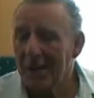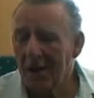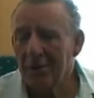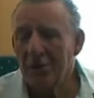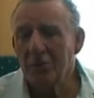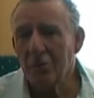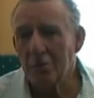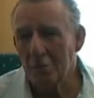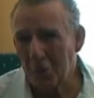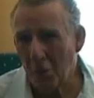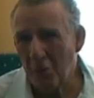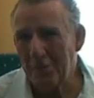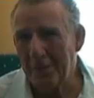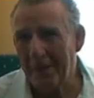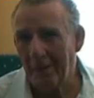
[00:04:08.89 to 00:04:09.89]
Going through
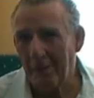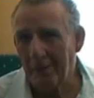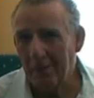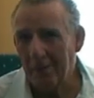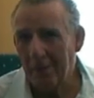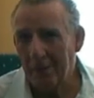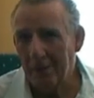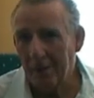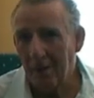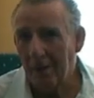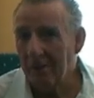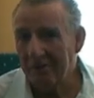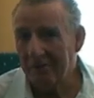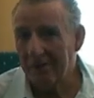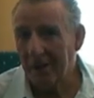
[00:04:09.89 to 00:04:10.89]
Bookpal,
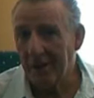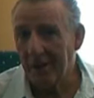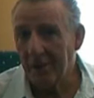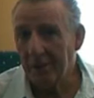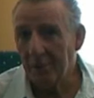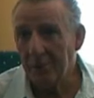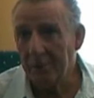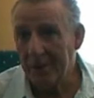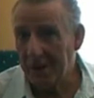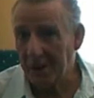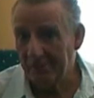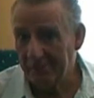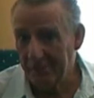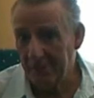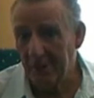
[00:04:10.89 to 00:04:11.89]
I found,
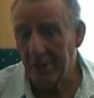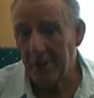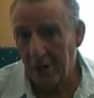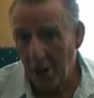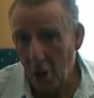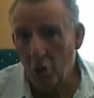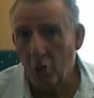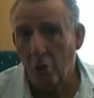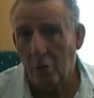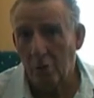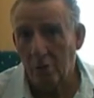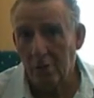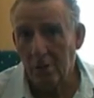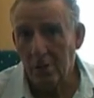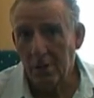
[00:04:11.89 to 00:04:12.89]
being a very
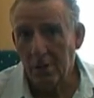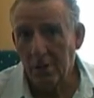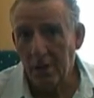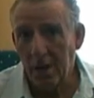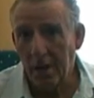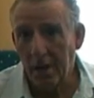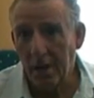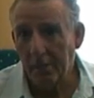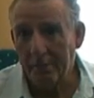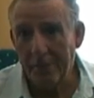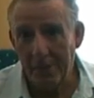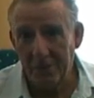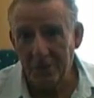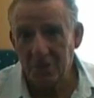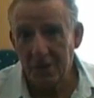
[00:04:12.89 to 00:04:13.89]
local
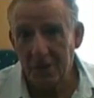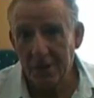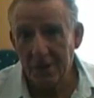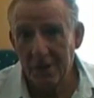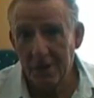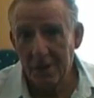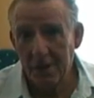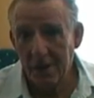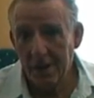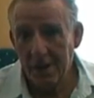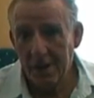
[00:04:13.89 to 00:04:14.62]
publisher,